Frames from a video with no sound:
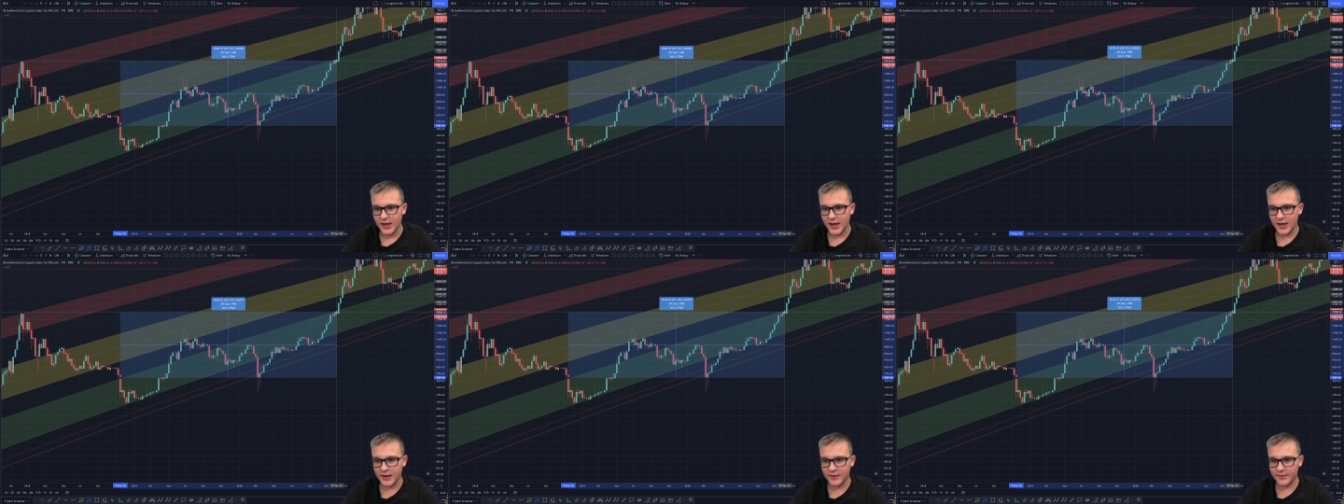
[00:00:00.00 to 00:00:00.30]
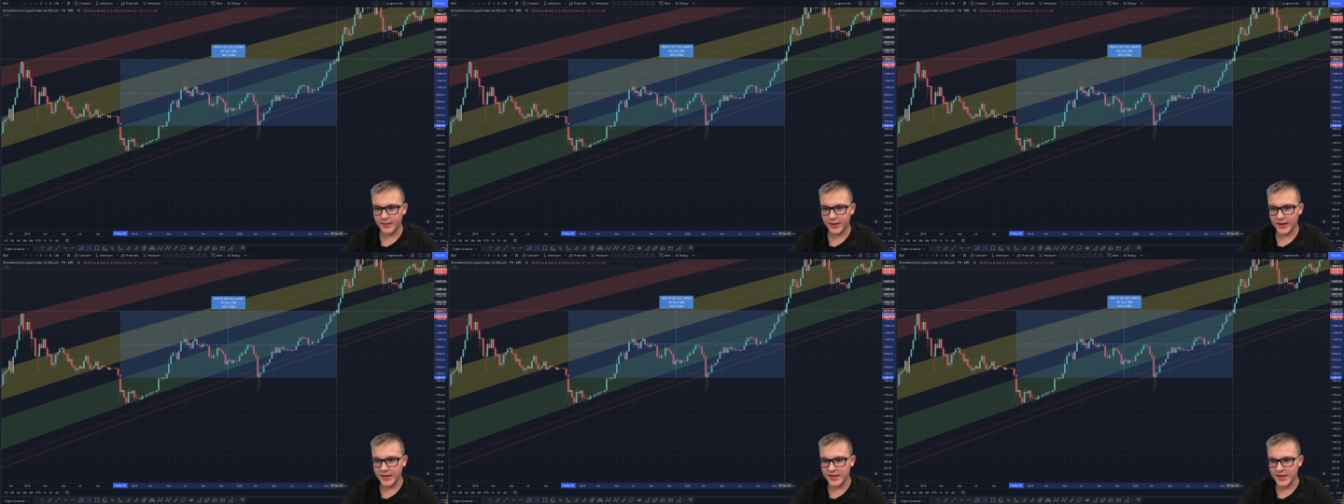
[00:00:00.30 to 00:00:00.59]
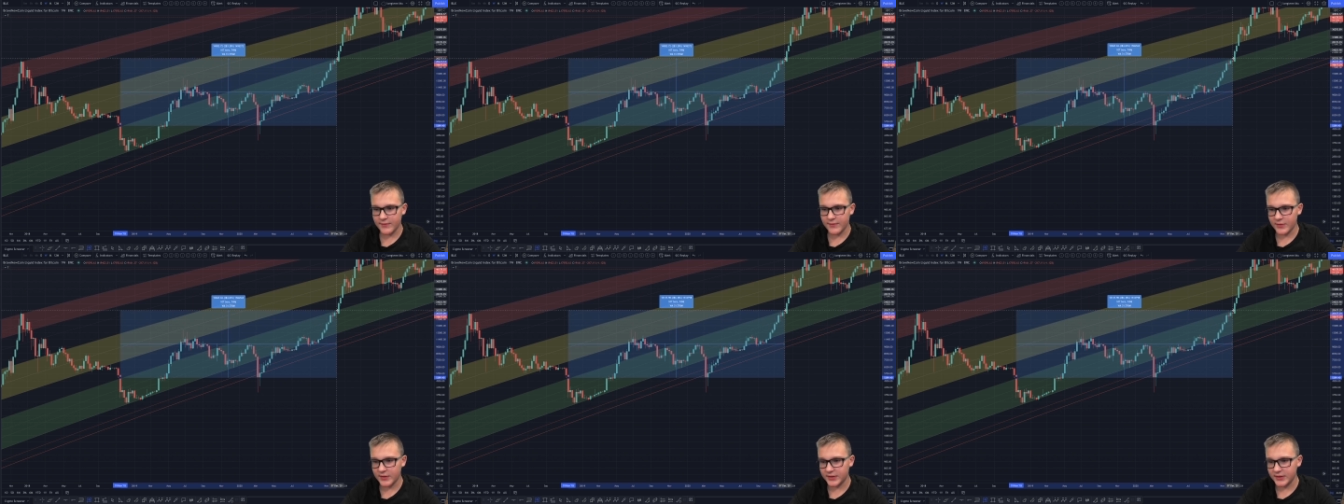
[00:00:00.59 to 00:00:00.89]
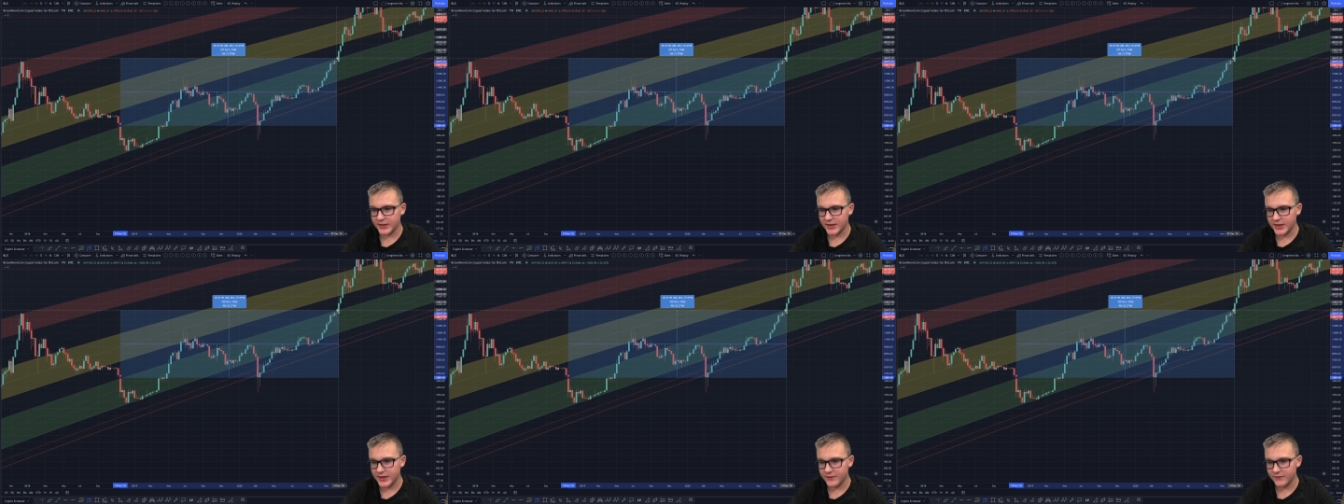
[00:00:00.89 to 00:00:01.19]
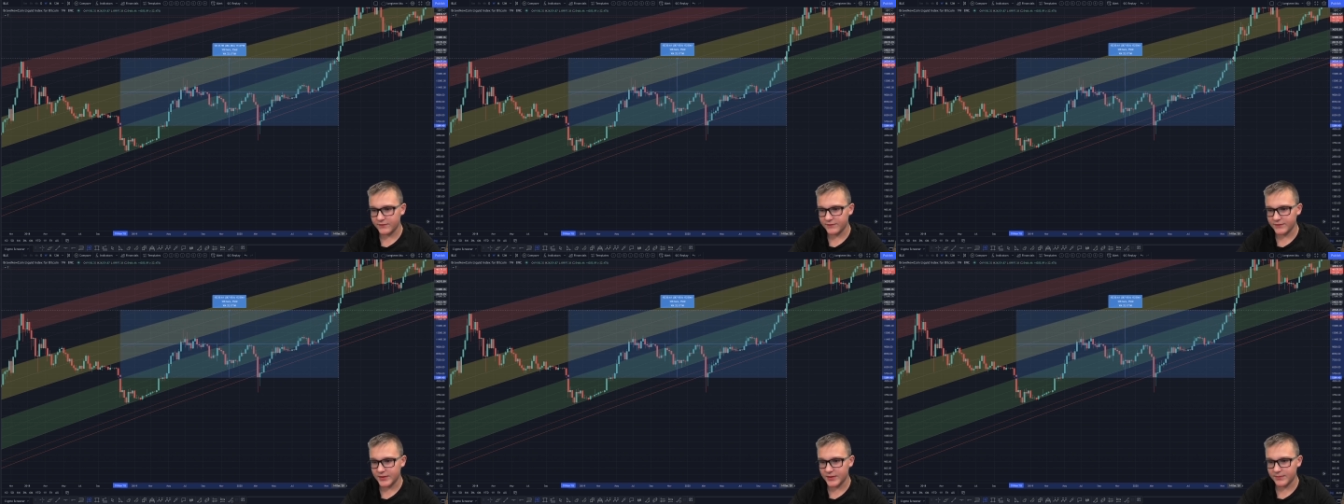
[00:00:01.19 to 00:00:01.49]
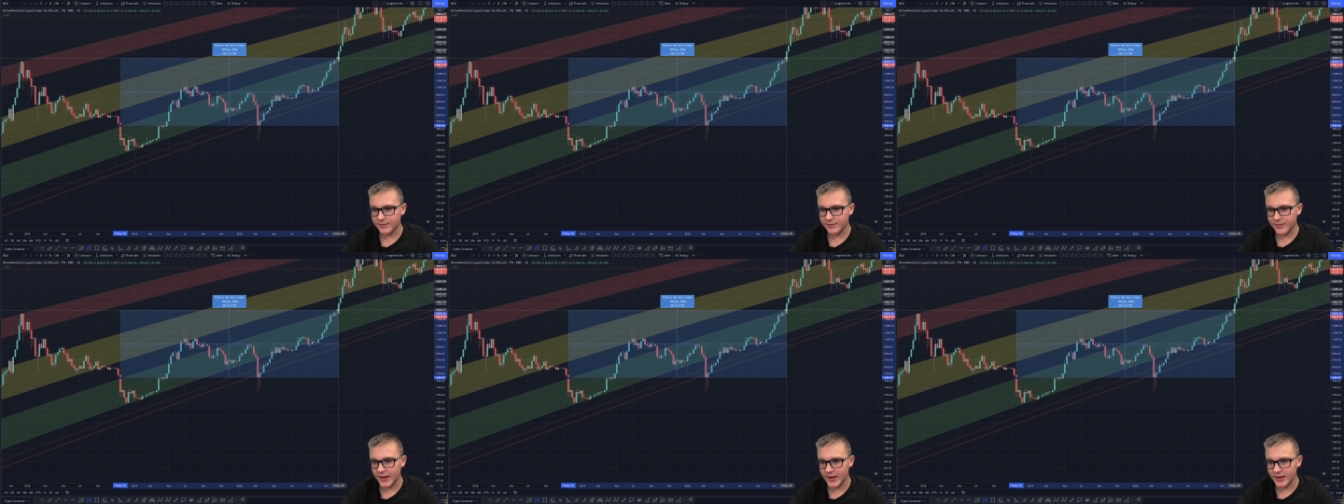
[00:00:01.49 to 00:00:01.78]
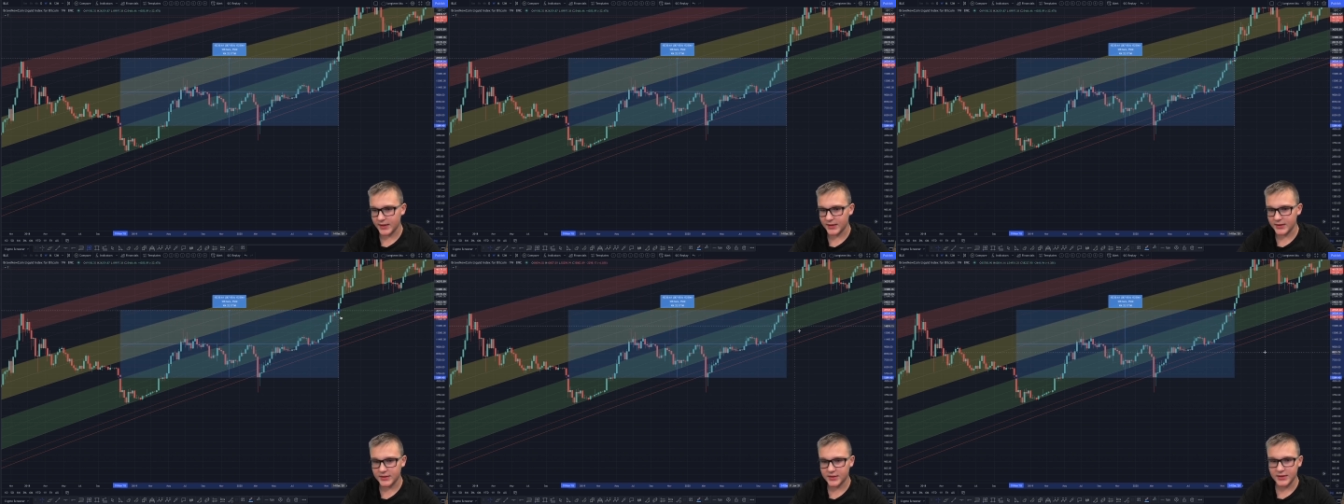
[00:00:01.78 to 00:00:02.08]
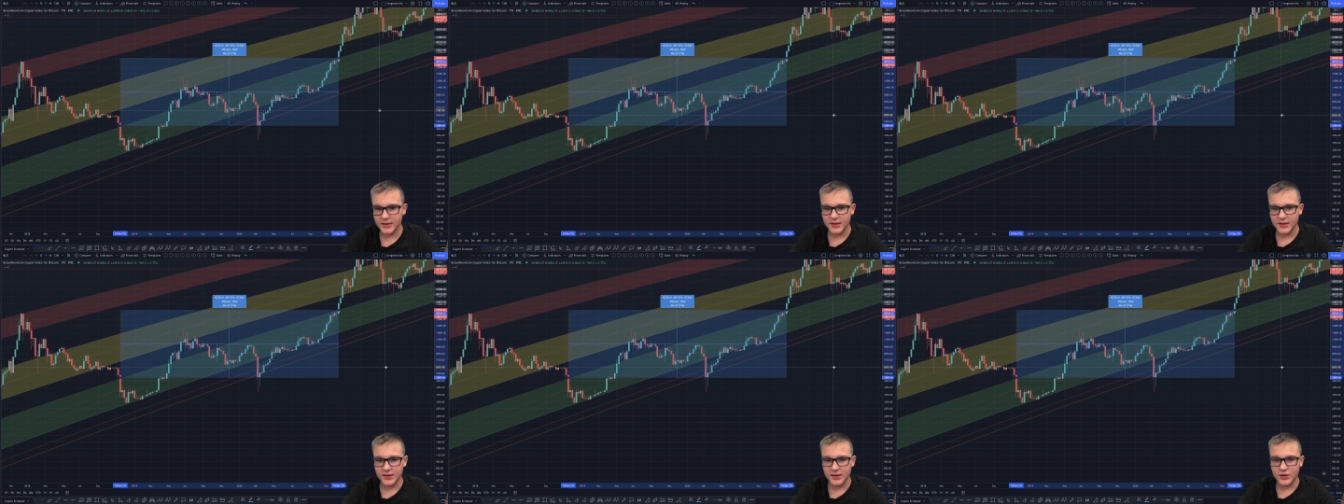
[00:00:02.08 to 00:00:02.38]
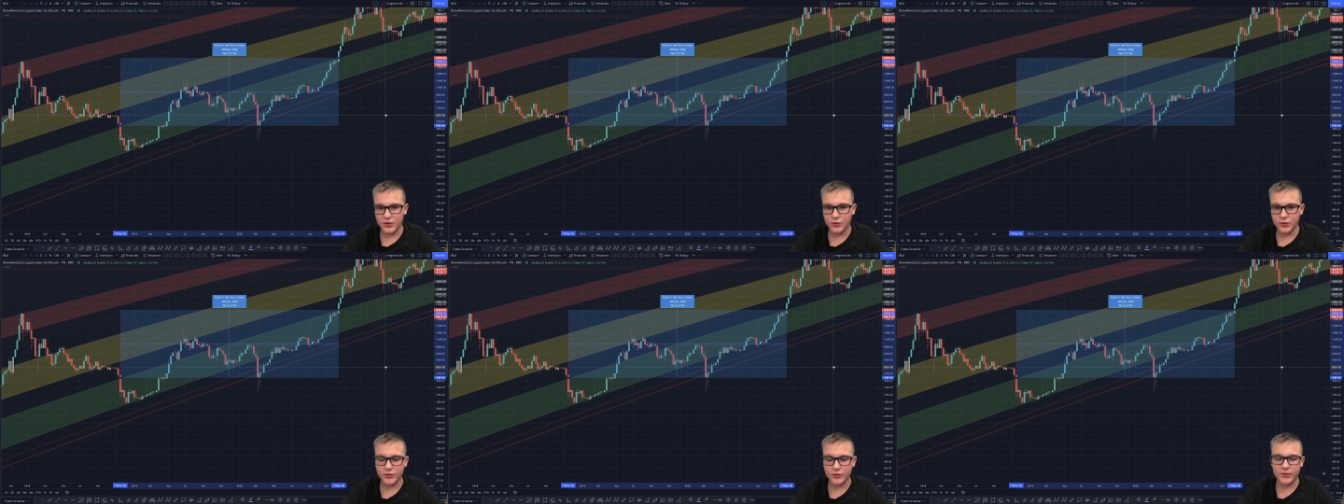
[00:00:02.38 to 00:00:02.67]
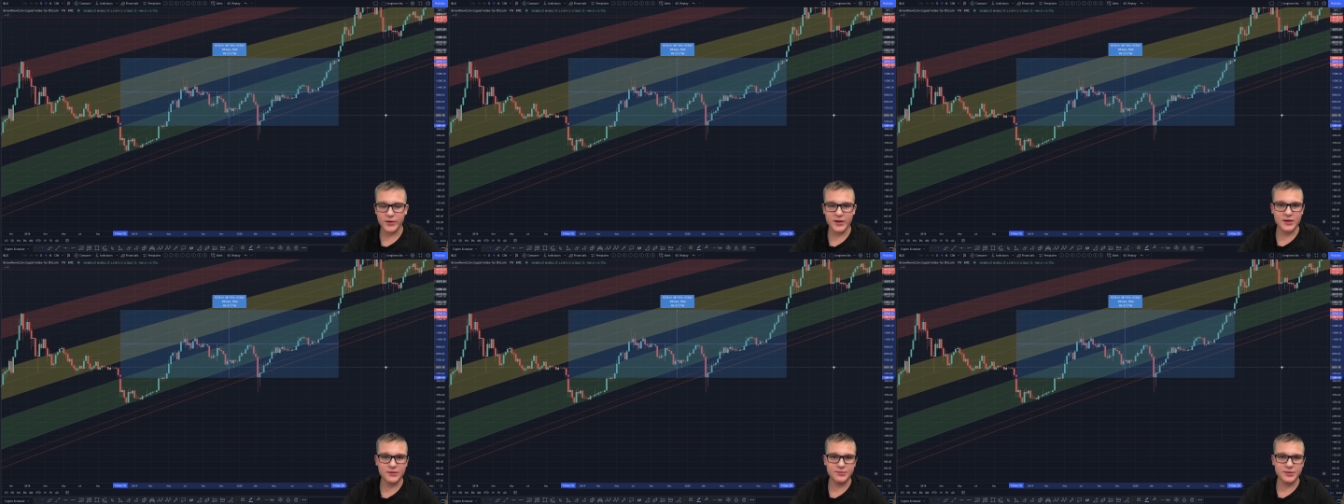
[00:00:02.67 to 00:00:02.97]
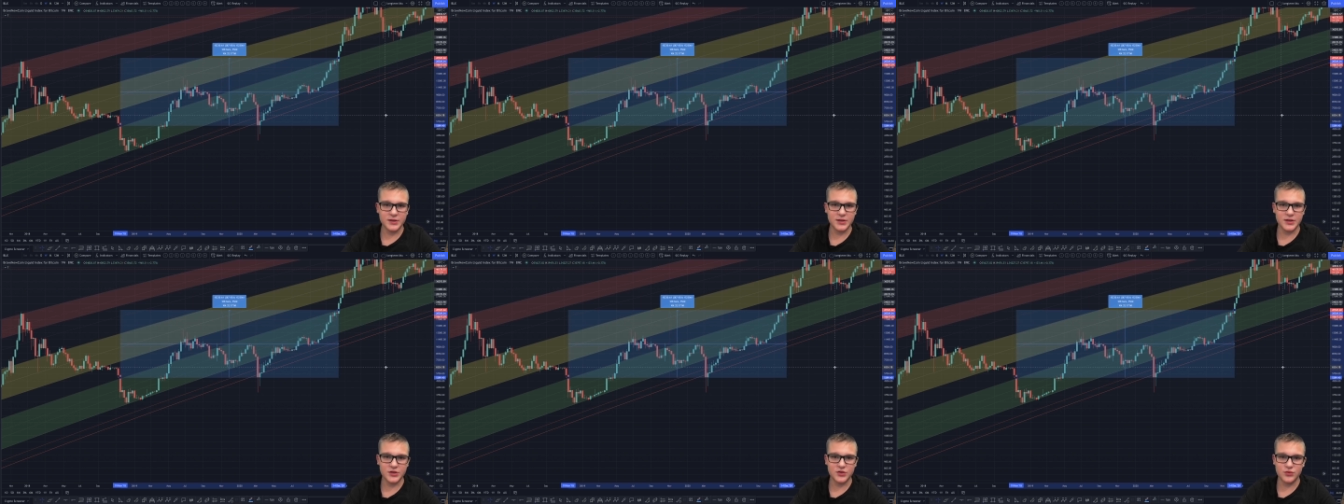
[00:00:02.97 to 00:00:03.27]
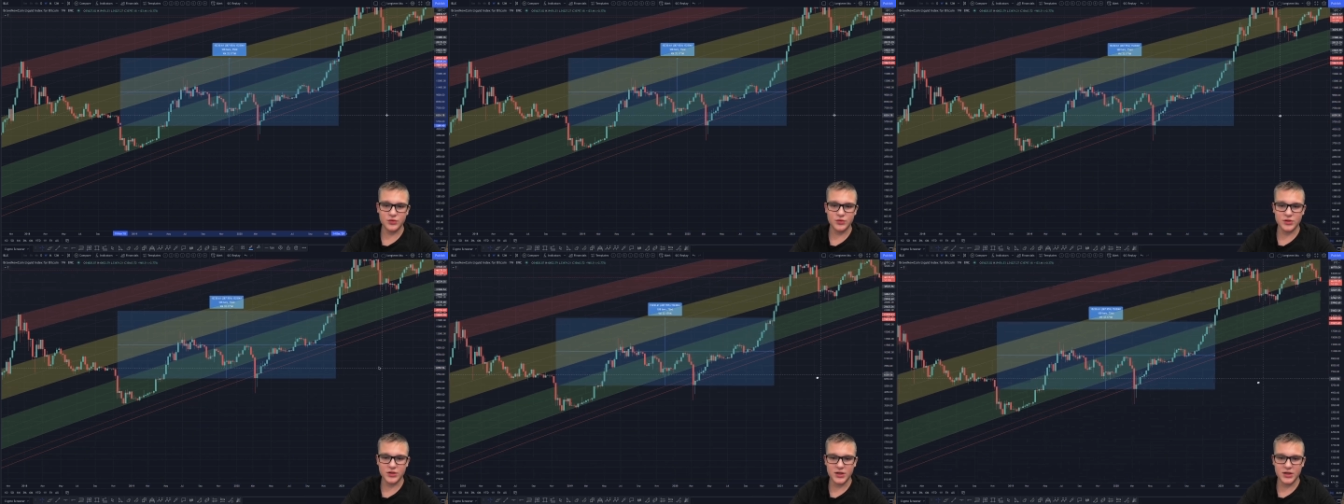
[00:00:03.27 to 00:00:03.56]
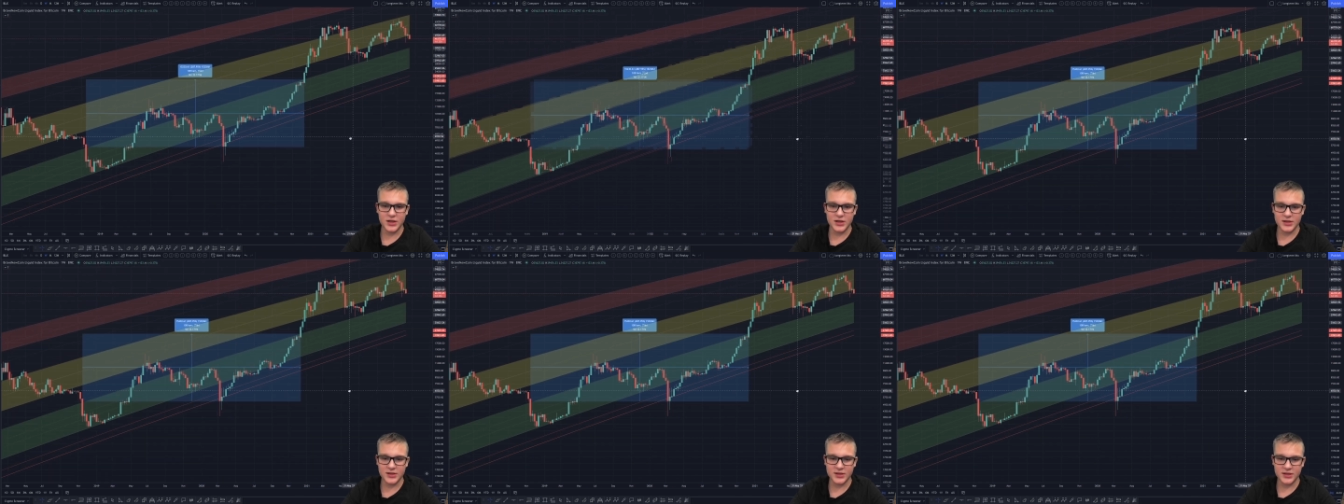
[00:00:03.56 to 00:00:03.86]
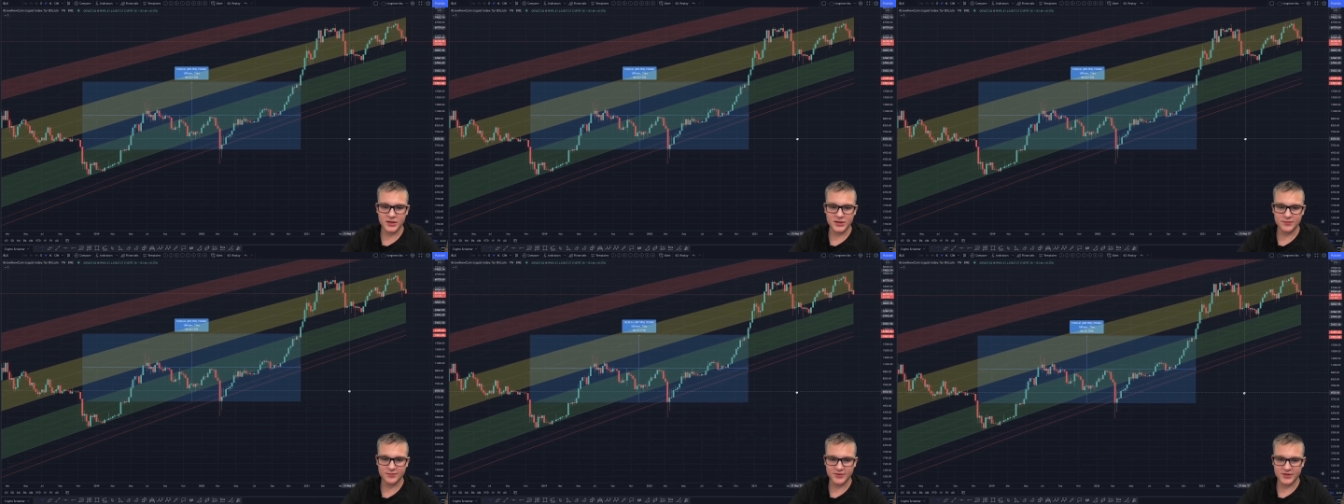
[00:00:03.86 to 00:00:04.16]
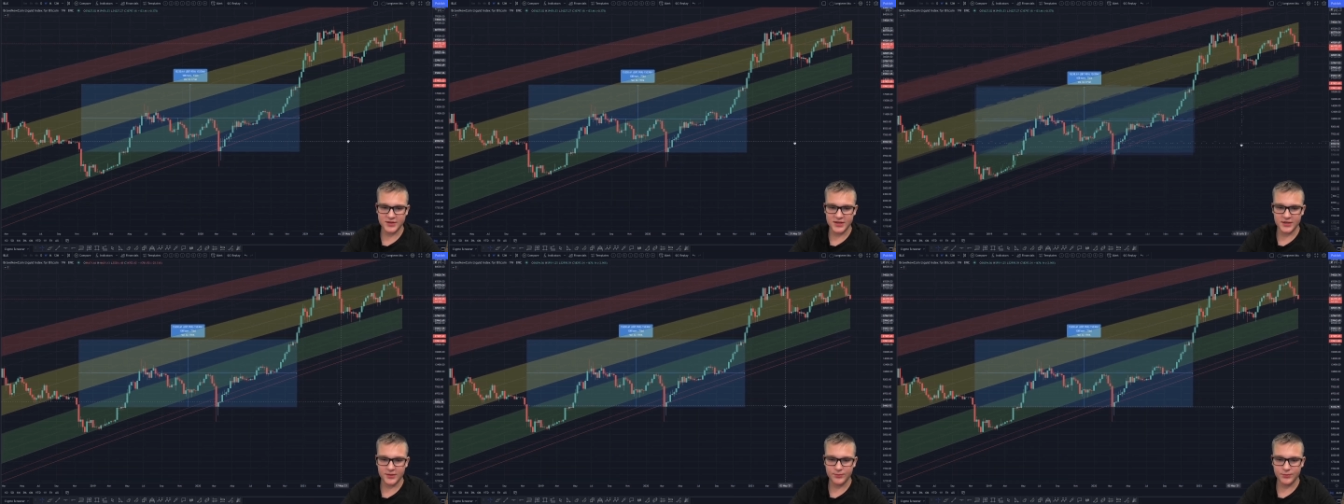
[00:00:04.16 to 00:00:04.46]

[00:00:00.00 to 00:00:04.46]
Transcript: and by the time you leave the band, you would already be in a 286%